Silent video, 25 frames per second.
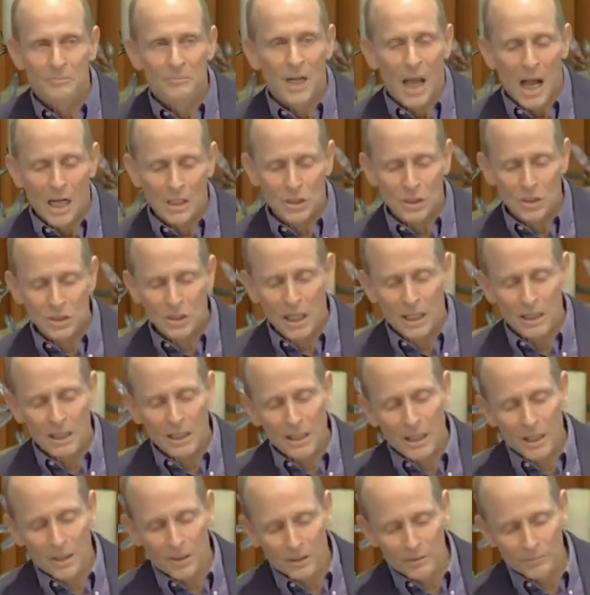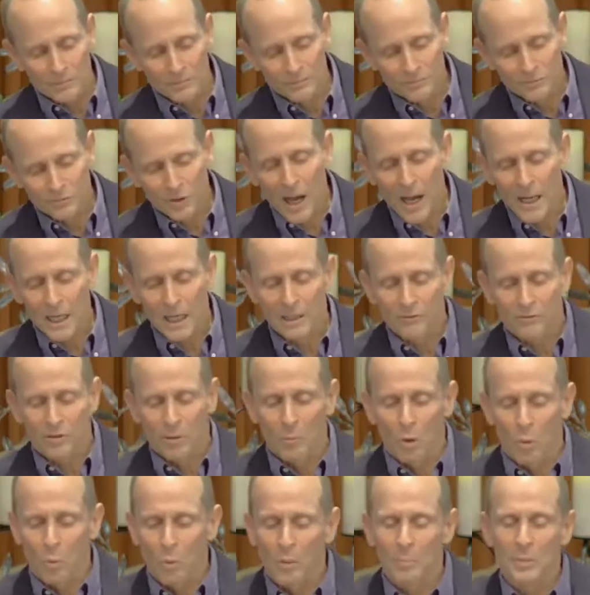I just got a letter Friday
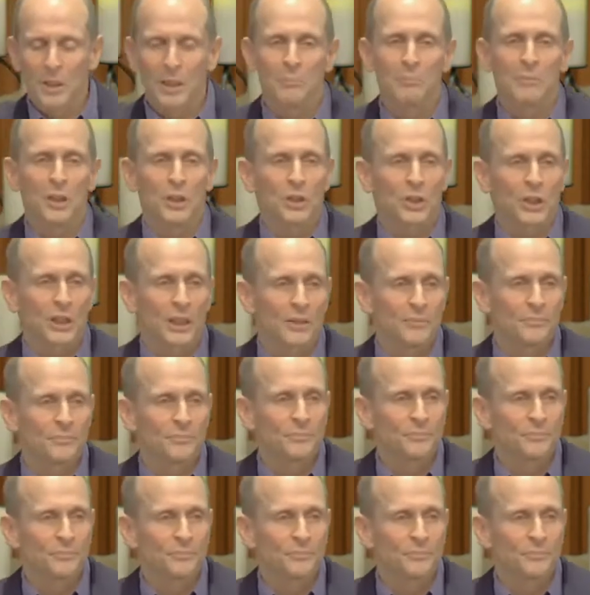from a woman in Michigan.